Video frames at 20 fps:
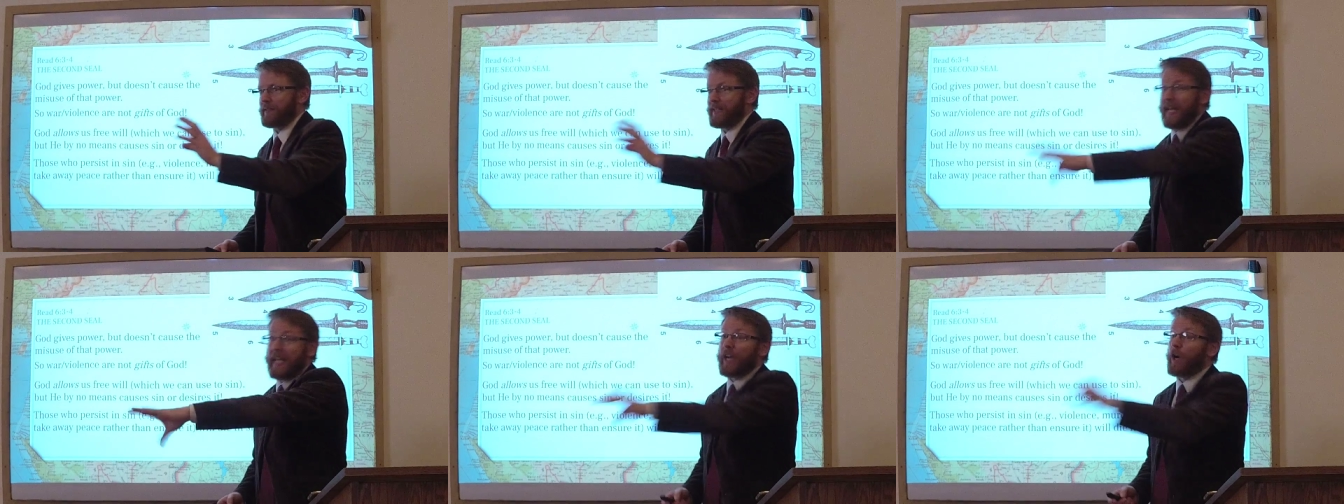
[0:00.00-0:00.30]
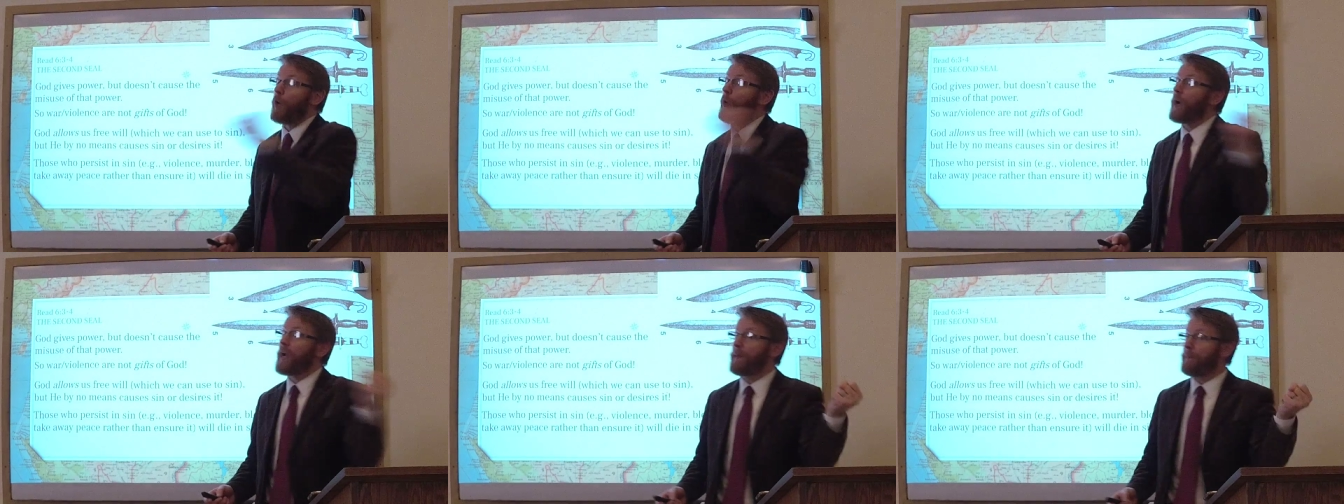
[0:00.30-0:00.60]
take
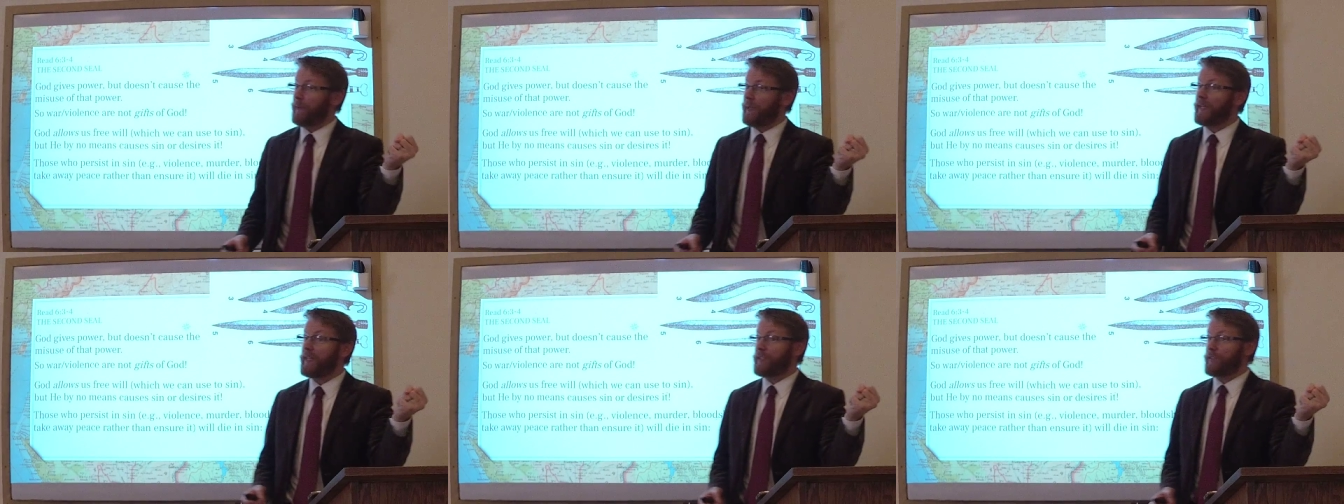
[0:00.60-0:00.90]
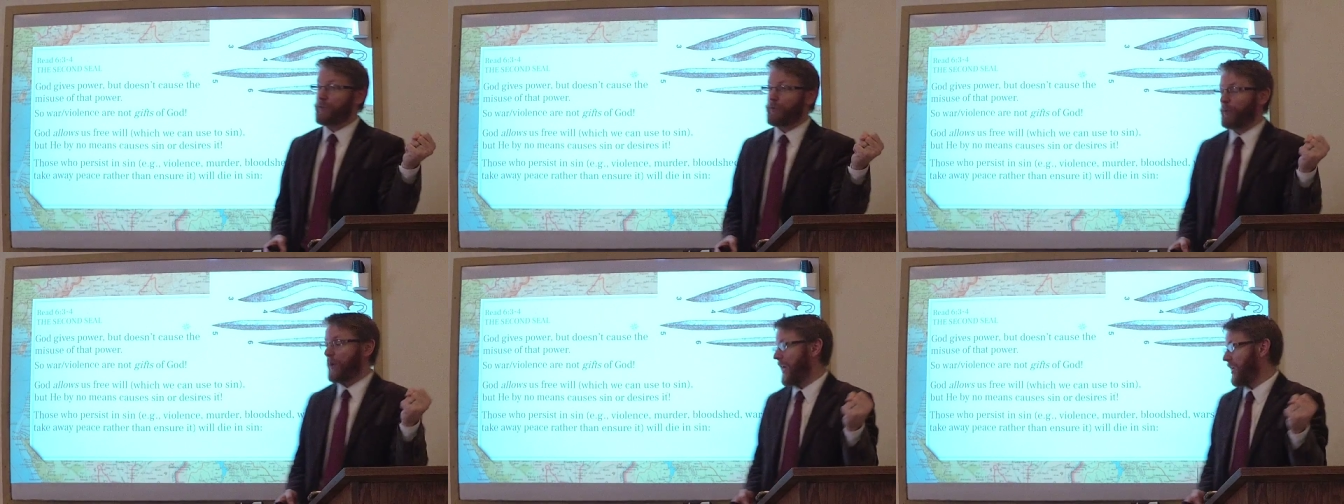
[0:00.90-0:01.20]
away
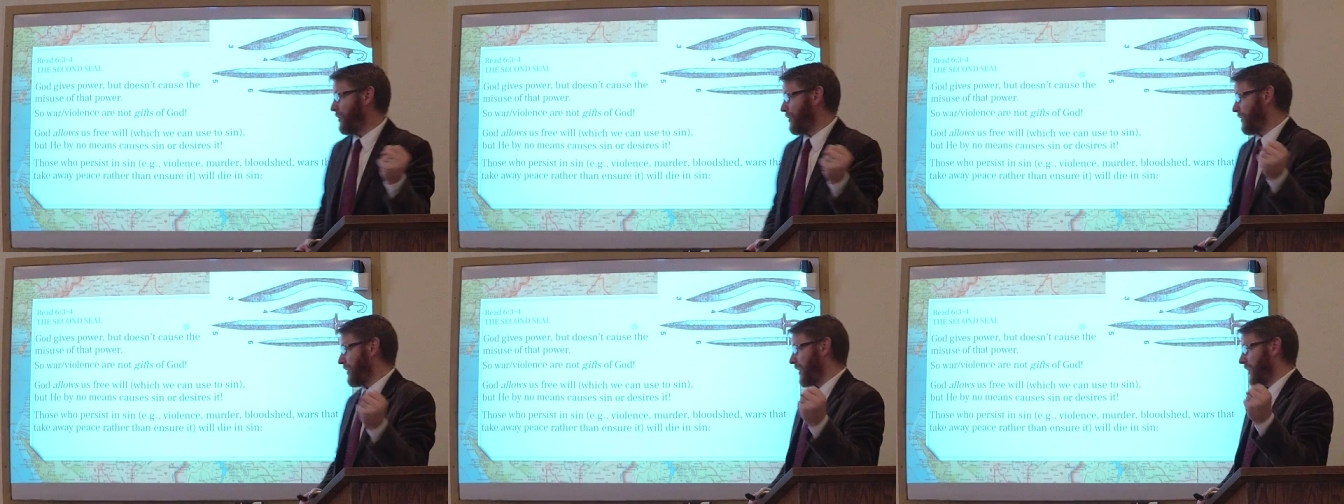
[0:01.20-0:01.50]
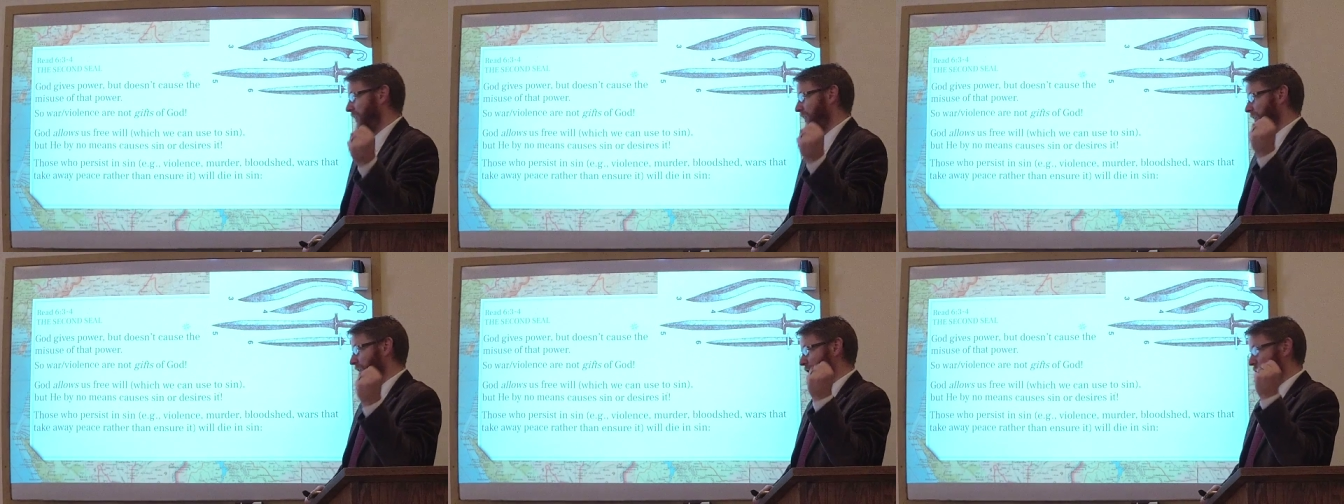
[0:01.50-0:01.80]
peace rather
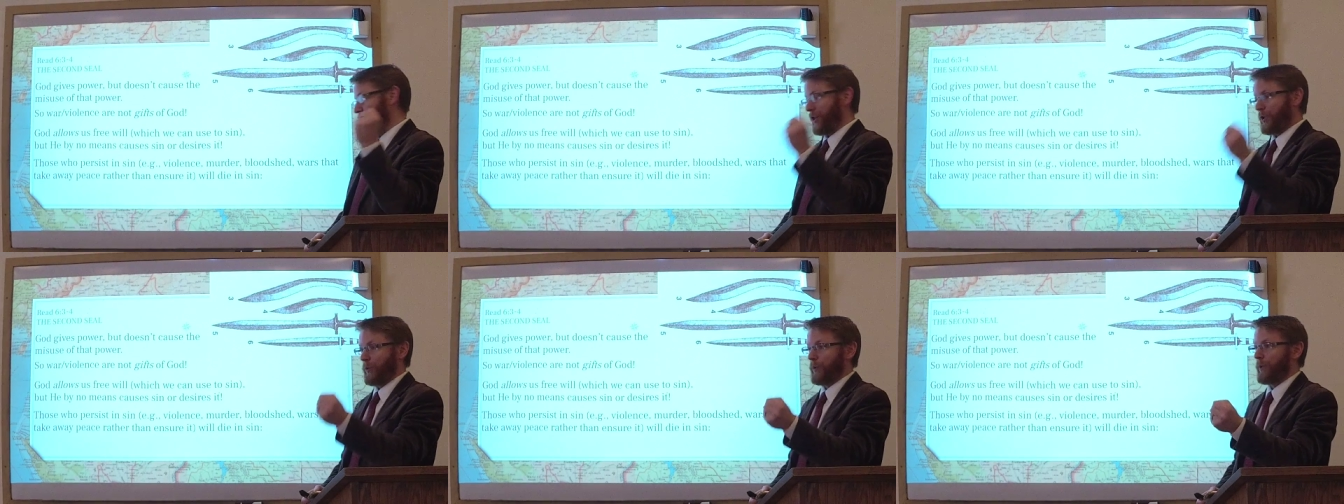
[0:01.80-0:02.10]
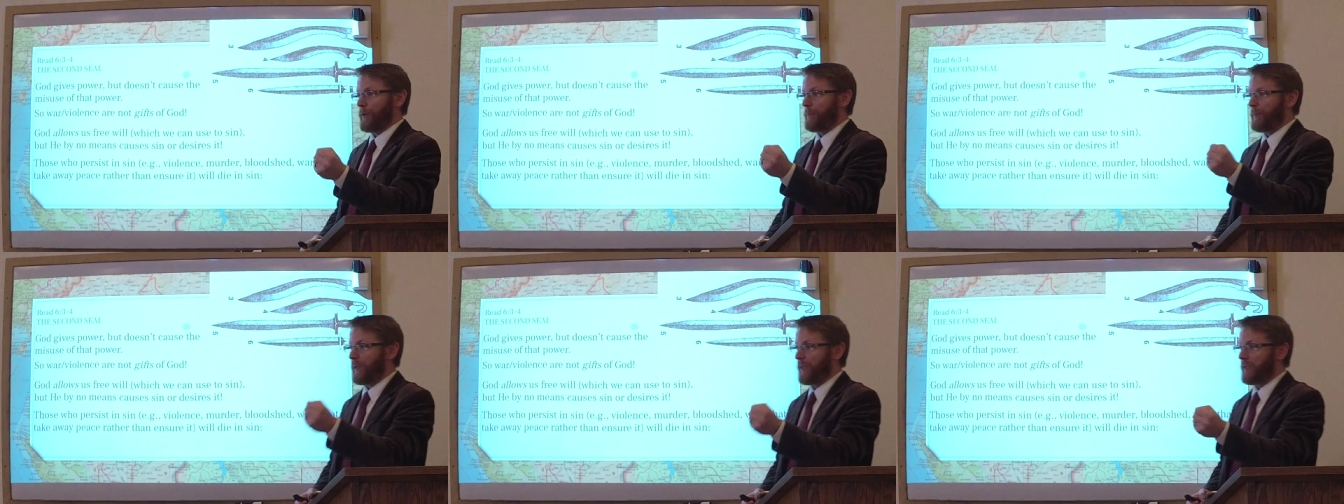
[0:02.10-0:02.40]
than
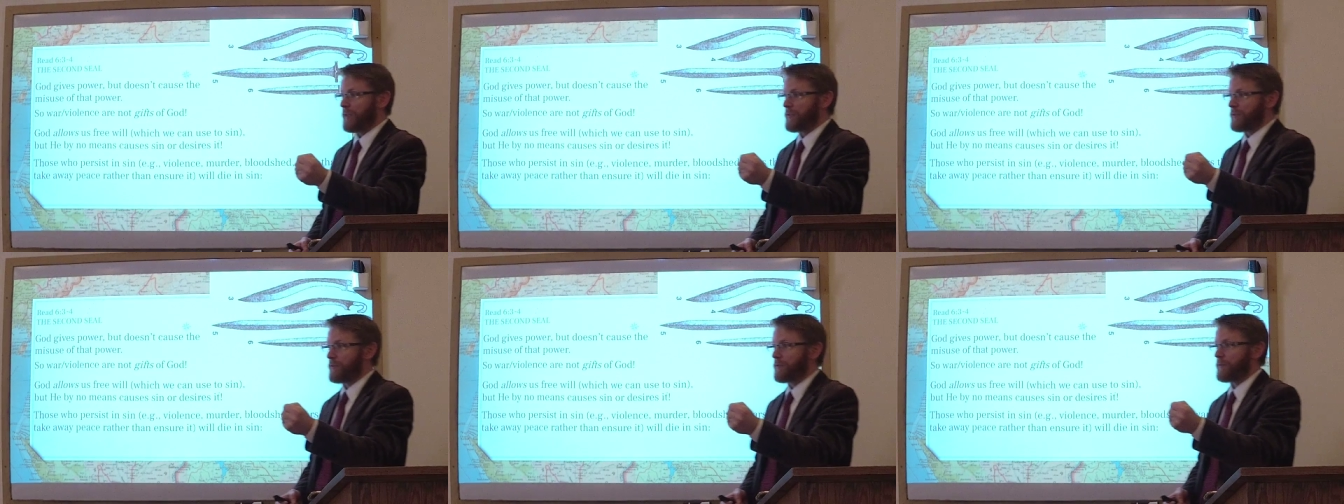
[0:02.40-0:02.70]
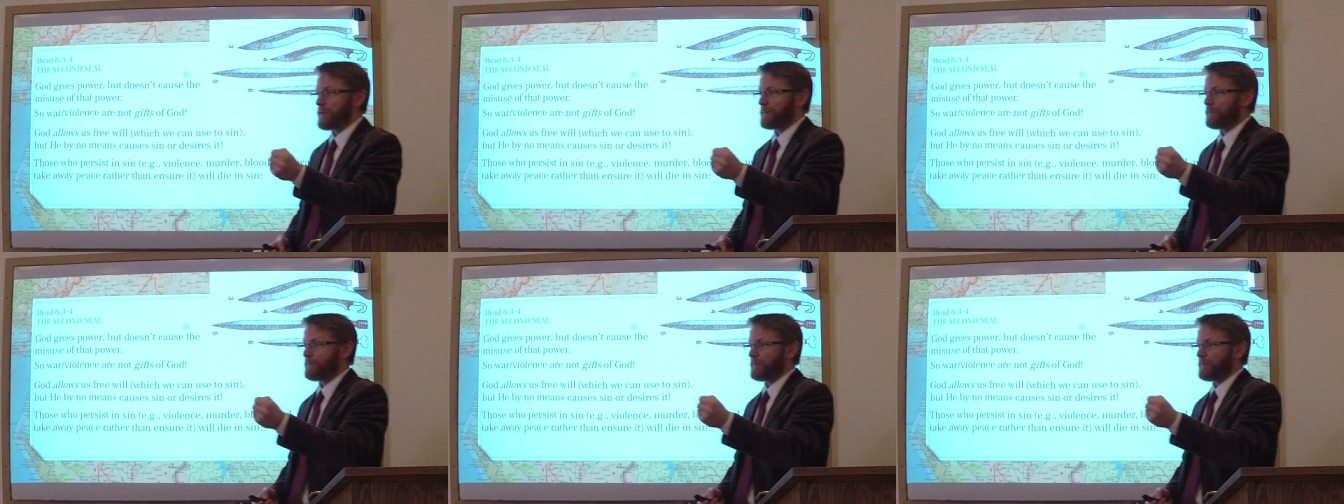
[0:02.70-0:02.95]
ensure peace.